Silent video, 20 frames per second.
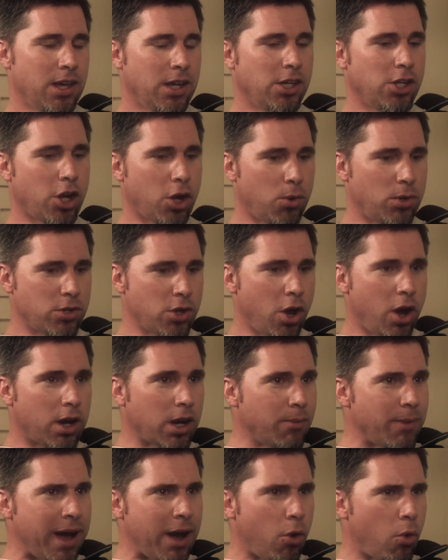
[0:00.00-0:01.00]
we're
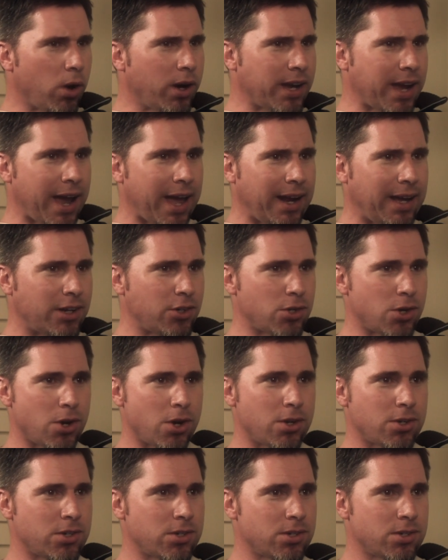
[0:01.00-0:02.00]
talking about organic
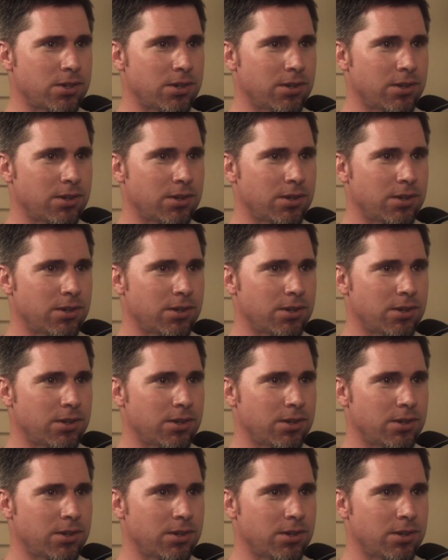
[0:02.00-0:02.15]
church.